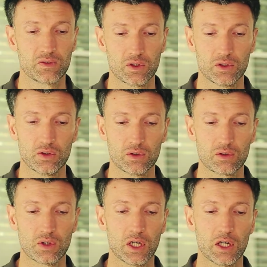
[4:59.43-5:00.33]

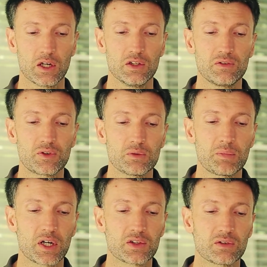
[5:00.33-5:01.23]
the different
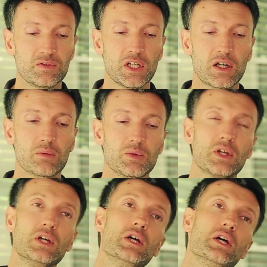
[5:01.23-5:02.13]
parts of the arms
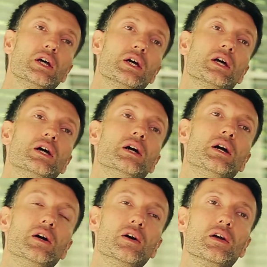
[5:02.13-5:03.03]

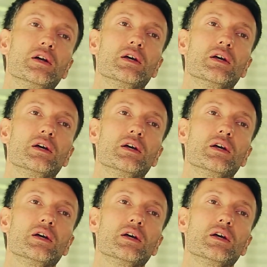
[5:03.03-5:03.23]
are